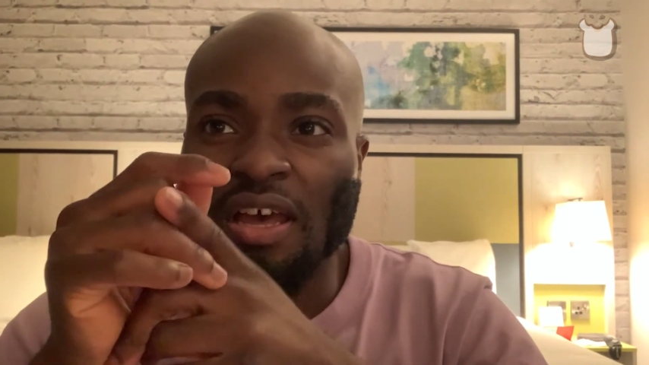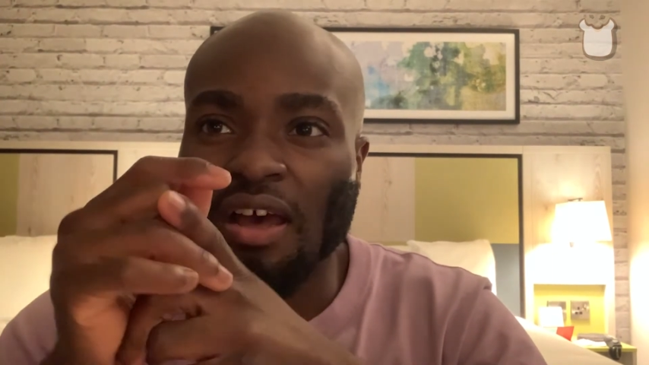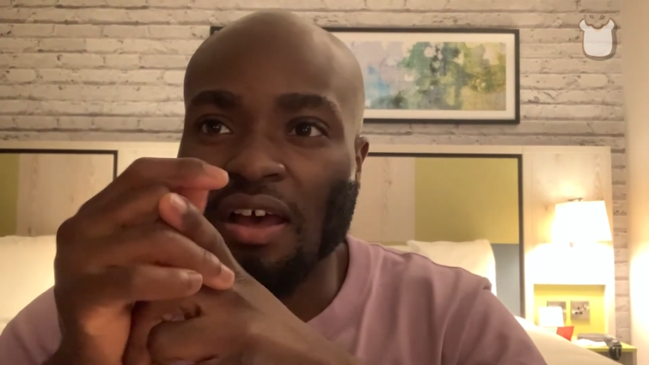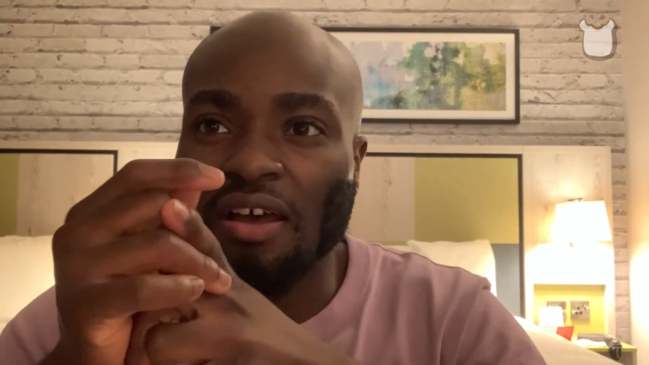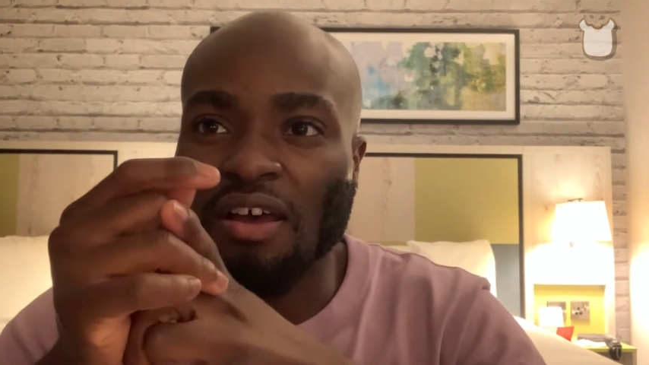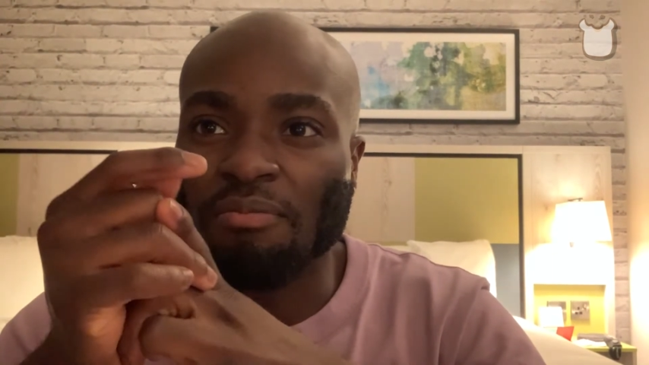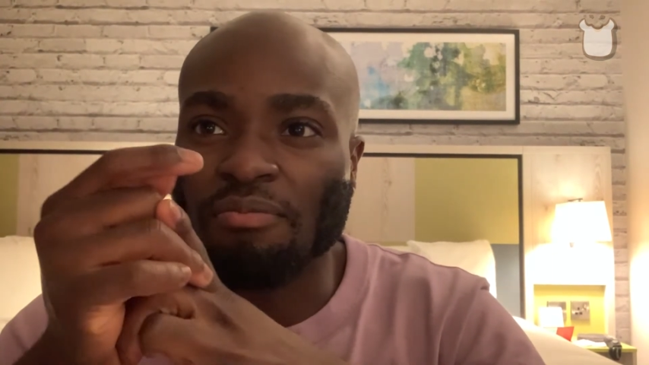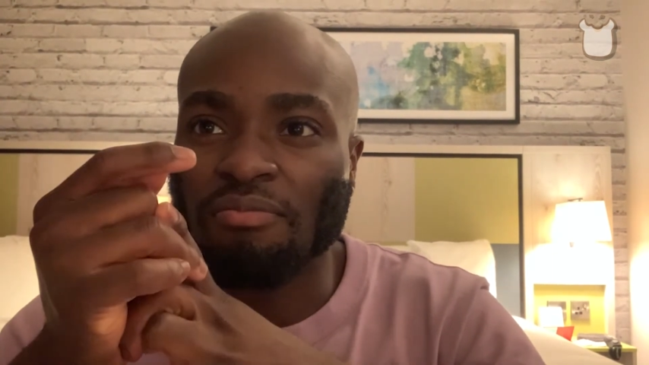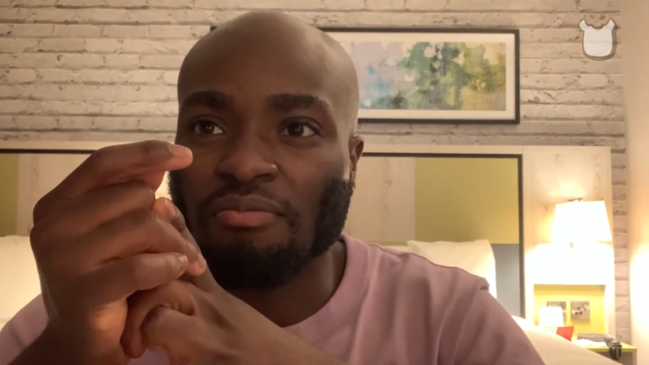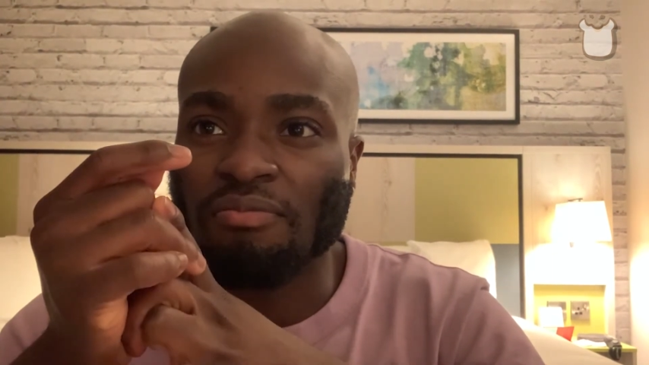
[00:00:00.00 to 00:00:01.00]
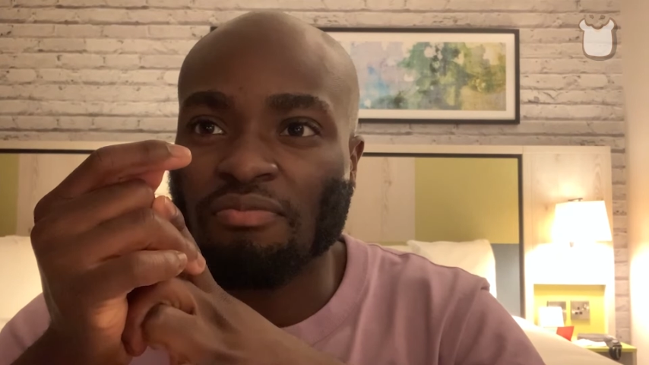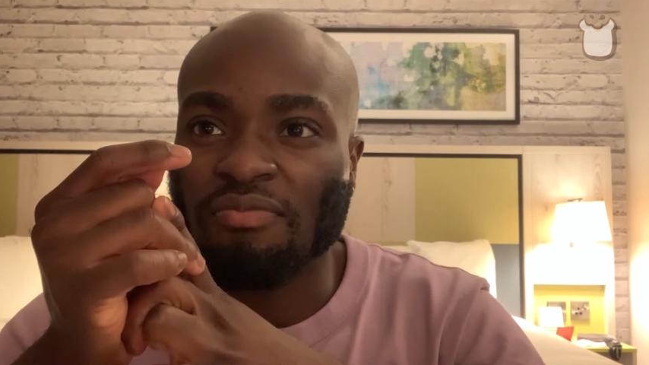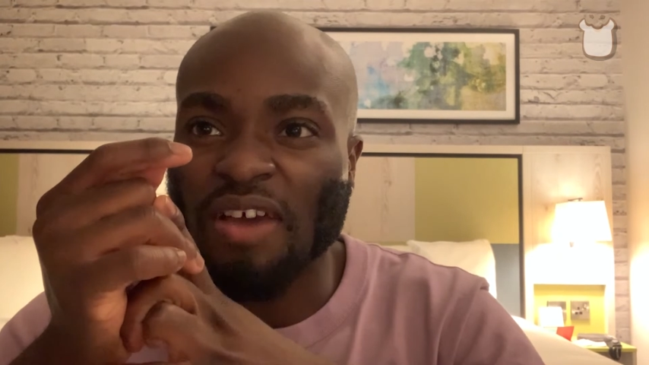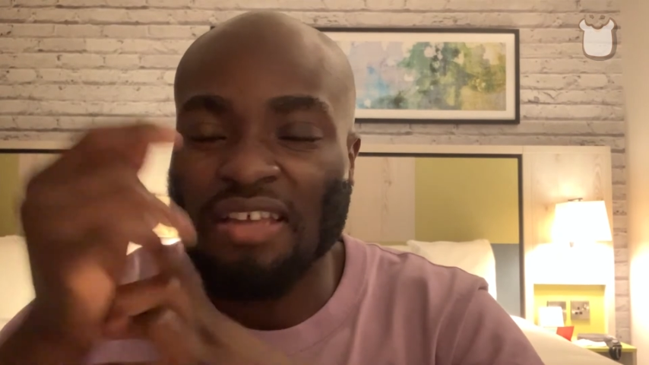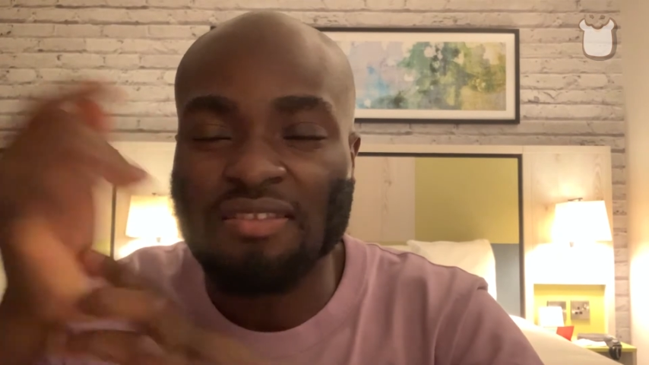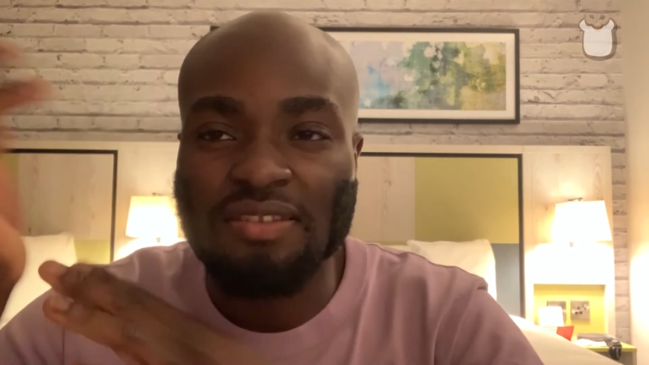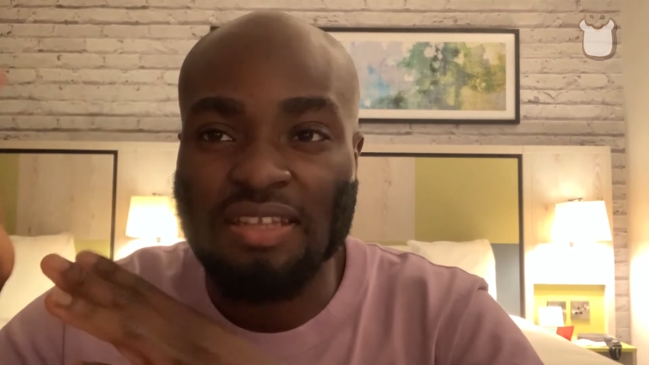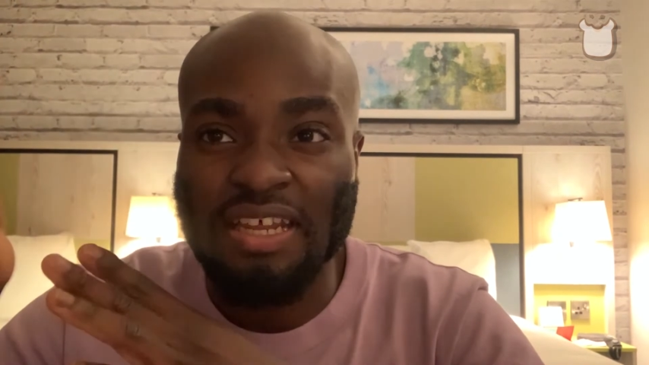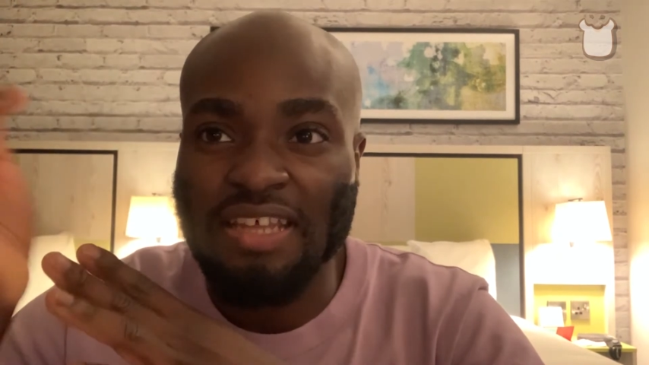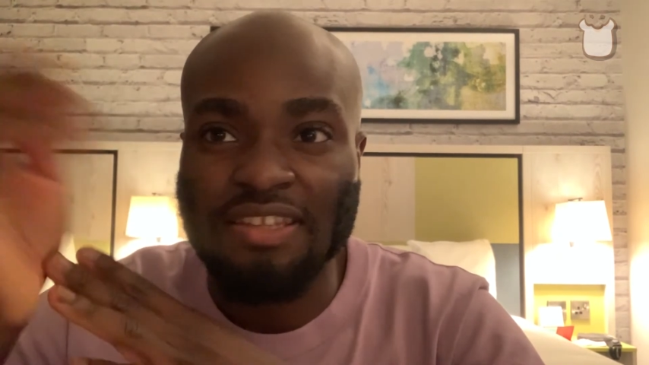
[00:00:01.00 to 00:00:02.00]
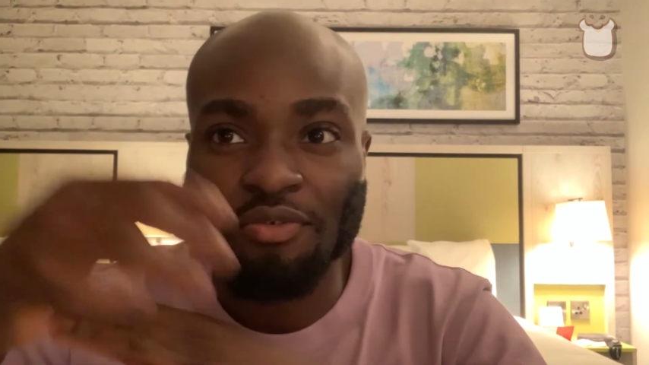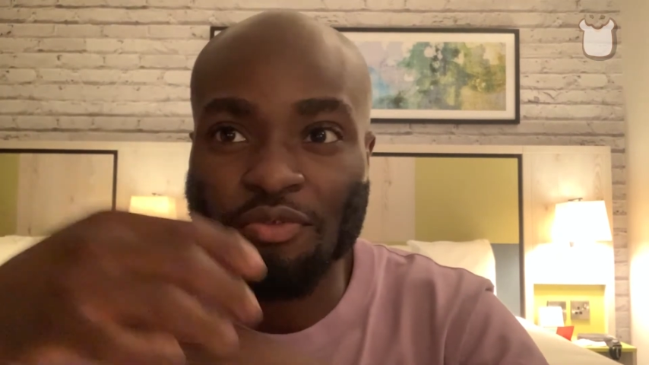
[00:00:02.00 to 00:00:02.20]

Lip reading: I did